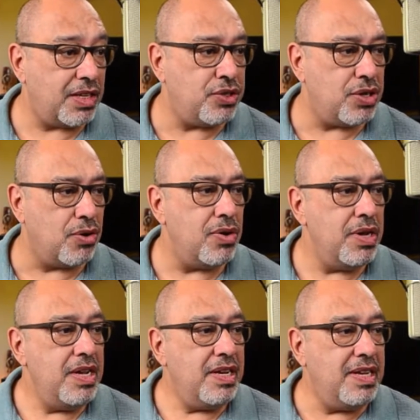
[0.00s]
So
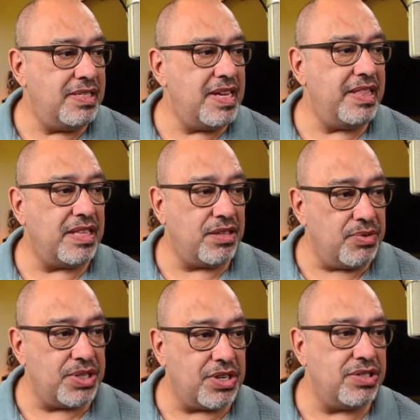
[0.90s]
he said that the
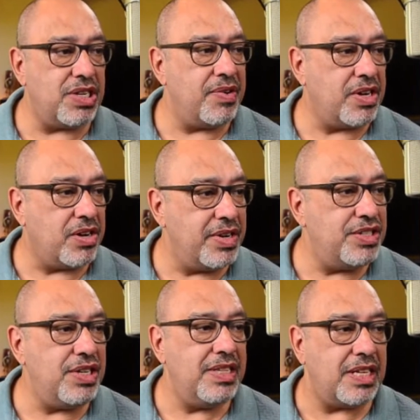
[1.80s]
results are
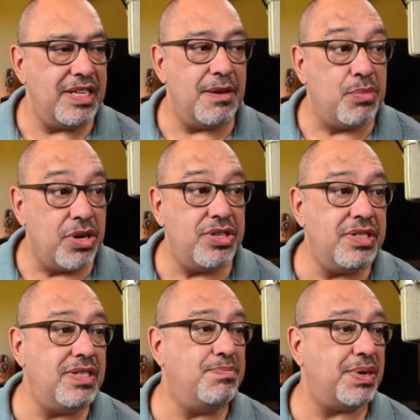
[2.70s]
encouraging, that the
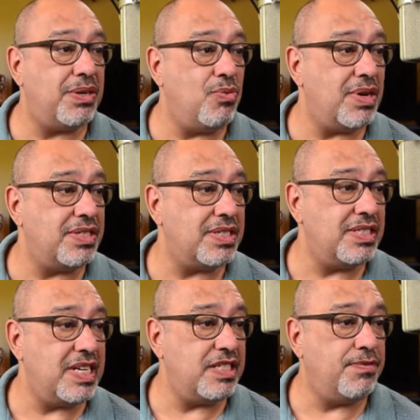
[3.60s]
emergency button was
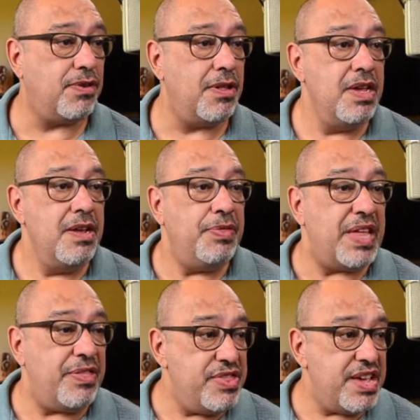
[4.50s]
successful,
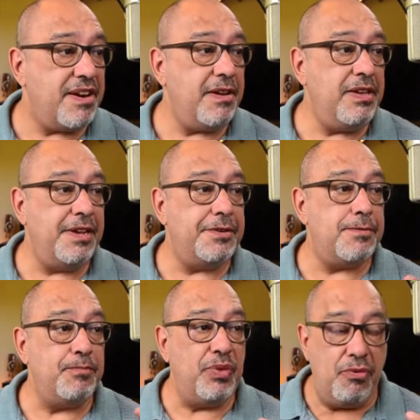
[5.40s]
that there
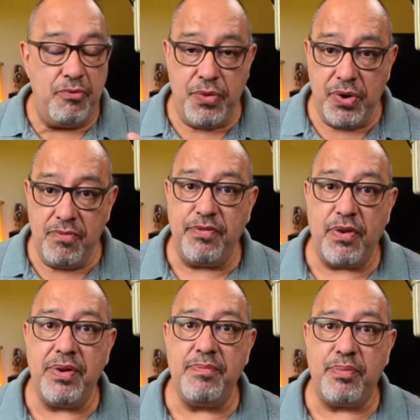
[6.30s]
is room
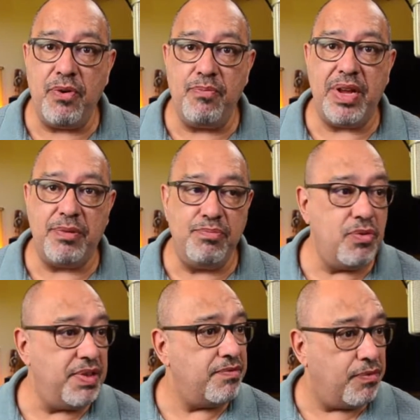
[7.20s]
for improvement
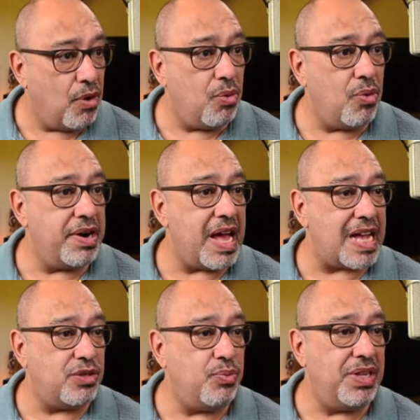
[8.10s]
moving forward
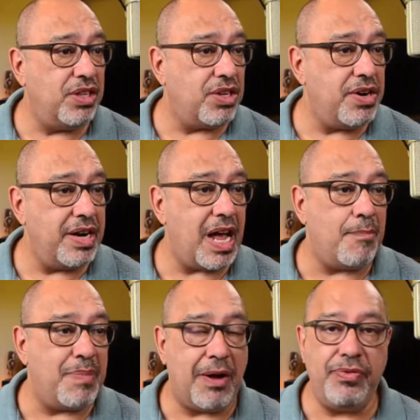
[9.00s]
as we learn
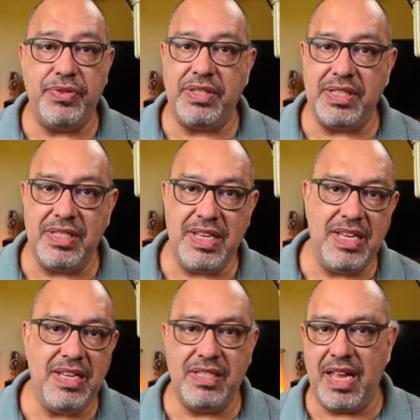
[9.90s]
about the
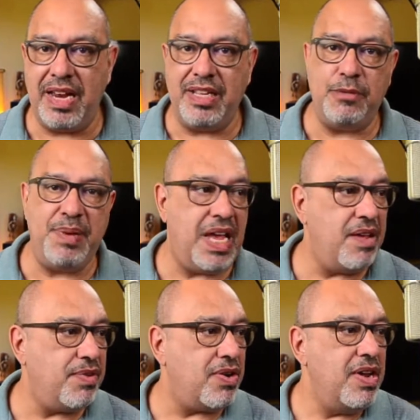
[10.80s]
disease and its
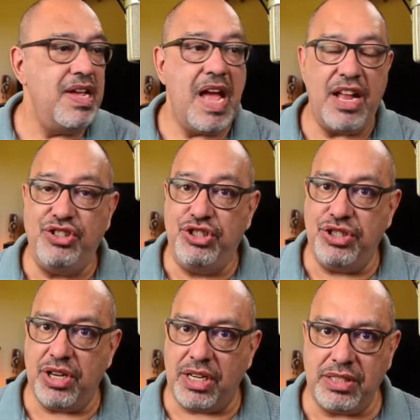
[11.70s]
behavior,
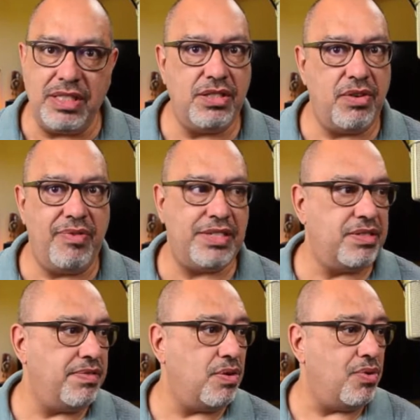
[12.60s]
just as the rest
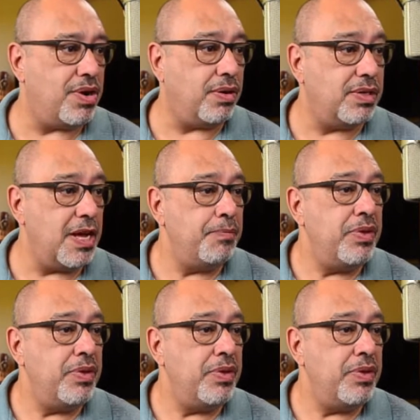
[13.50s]
of the world.